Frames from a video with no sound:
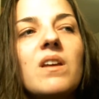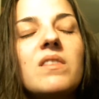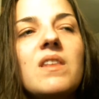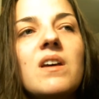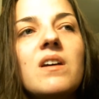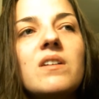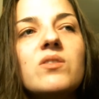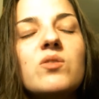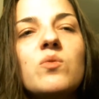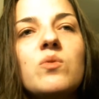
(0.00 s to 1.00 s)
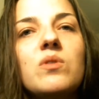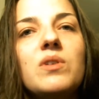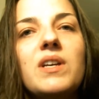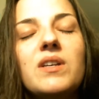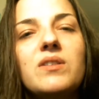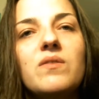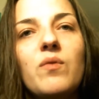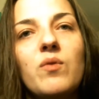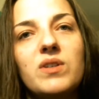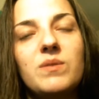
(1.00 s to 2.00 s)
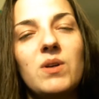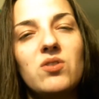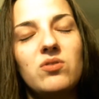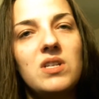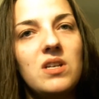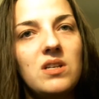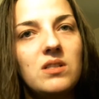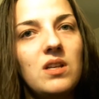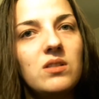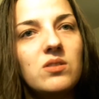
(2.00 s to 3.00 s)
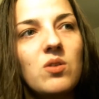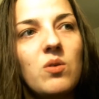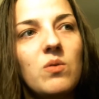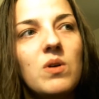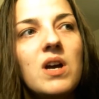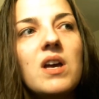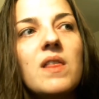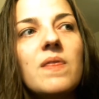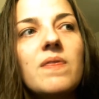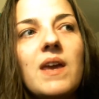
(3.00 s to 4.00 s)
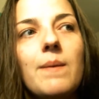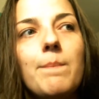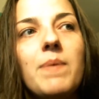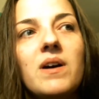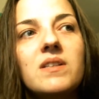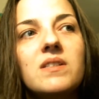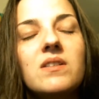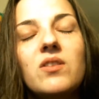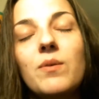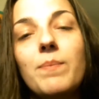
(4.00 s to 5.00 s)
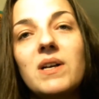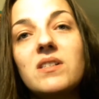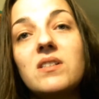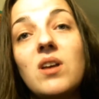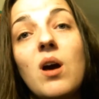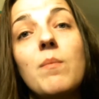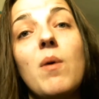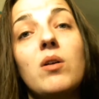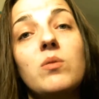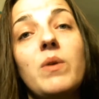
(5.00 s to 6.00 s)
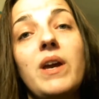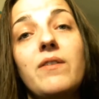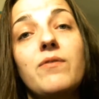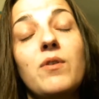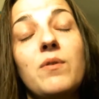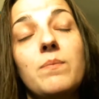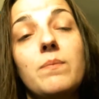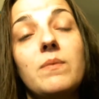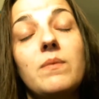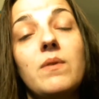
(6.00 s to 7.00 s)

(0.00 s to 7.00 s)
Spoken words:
the school is for special needs, and so their buses come all the way from